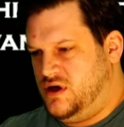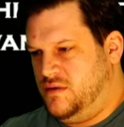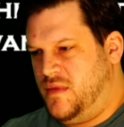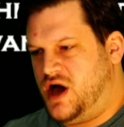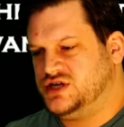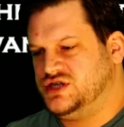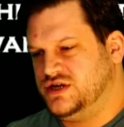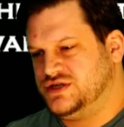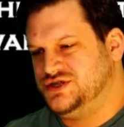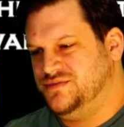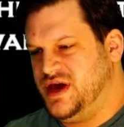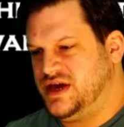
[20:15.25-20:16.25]

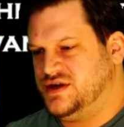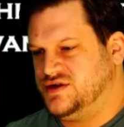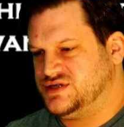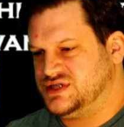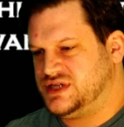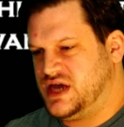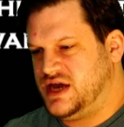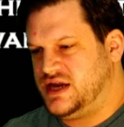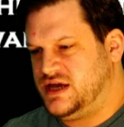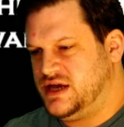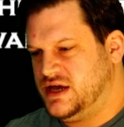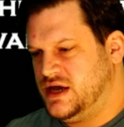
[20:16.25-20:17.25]
homogenous you make your
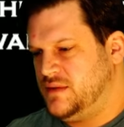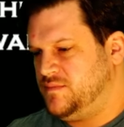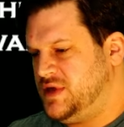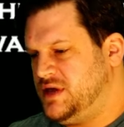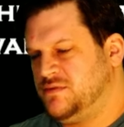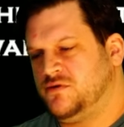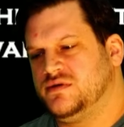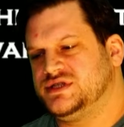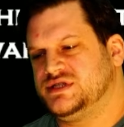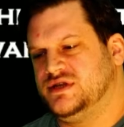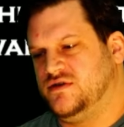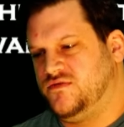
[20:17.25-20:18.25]
society, people
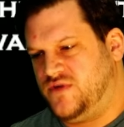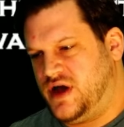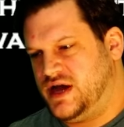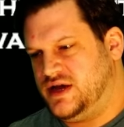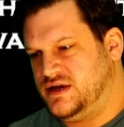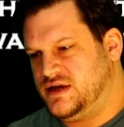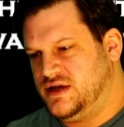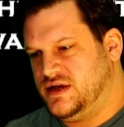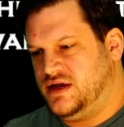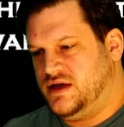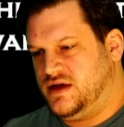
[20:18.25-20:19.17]
will still find